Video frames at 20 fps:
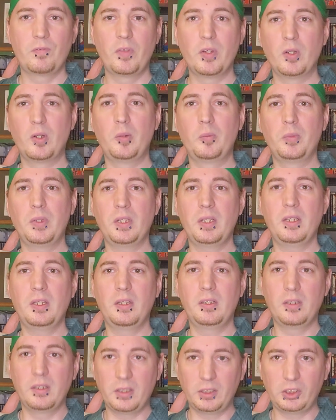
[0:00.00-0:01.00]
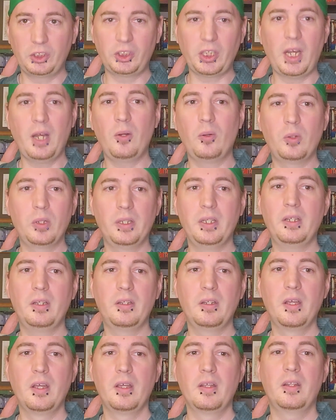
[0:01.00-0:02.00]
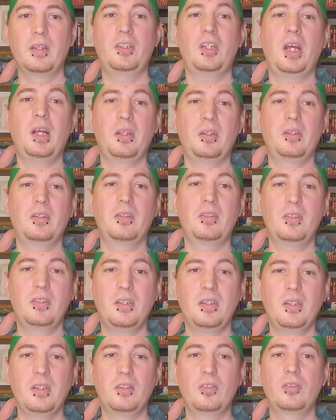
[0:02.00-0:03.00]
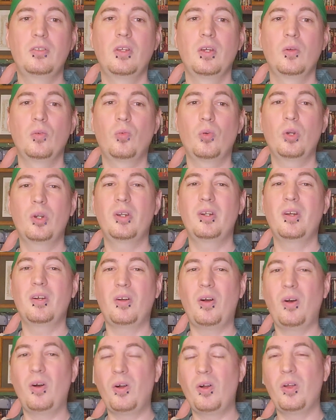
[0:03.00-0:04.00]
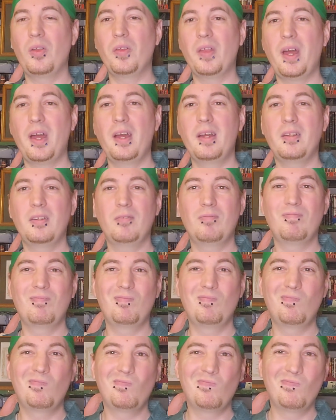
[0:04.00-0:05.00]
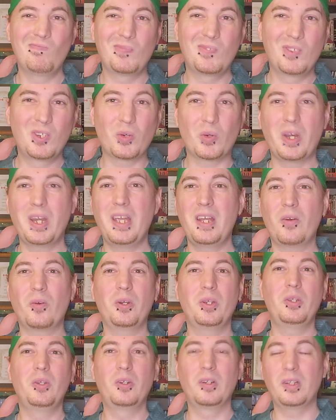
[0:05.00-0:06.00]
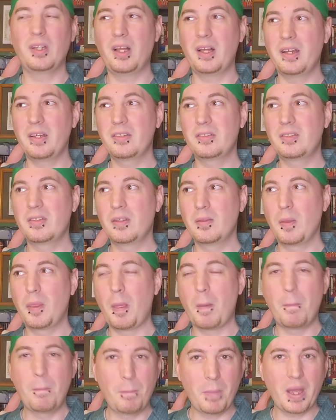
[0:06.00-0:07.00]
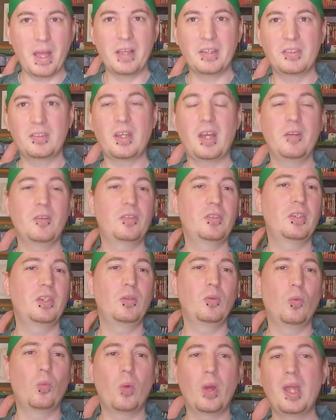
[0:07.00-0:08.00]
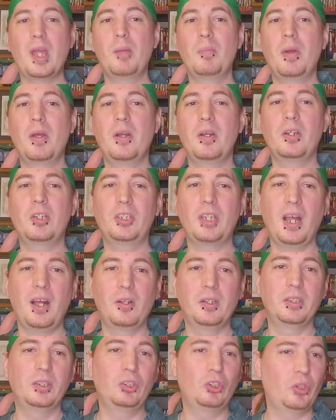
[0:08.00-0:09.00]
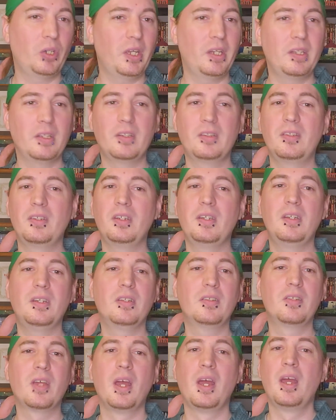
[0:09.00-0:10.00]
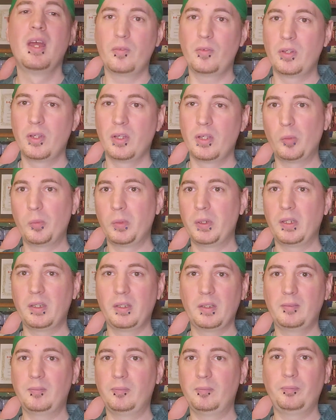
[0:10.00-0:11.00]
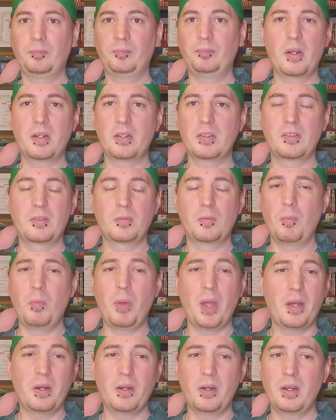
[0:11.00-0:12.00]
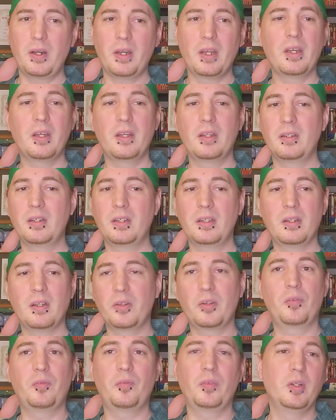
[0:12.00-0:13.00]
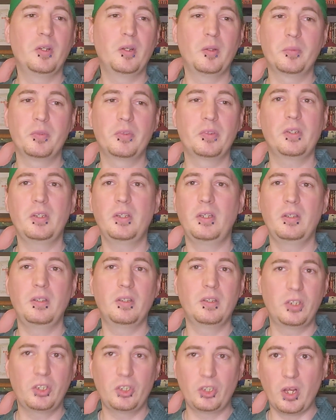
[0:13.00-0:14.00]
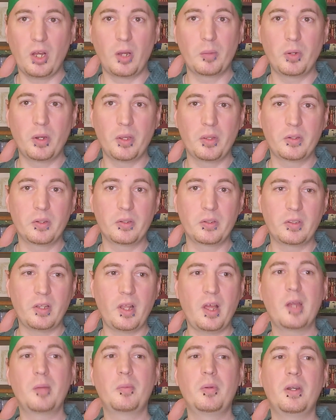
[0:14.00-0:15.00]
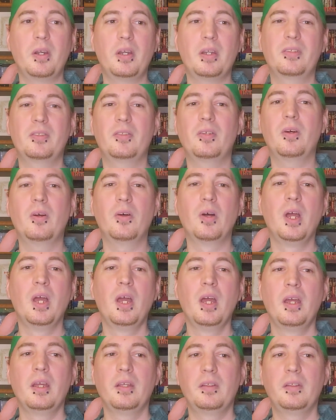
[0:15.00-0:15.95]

filmed in Shaolin, the Shaolin scenes weren't all that great or utilized the best. I've seen way better Shaolin training scenes and filming parts better in other films in the Shaw Brothers library. So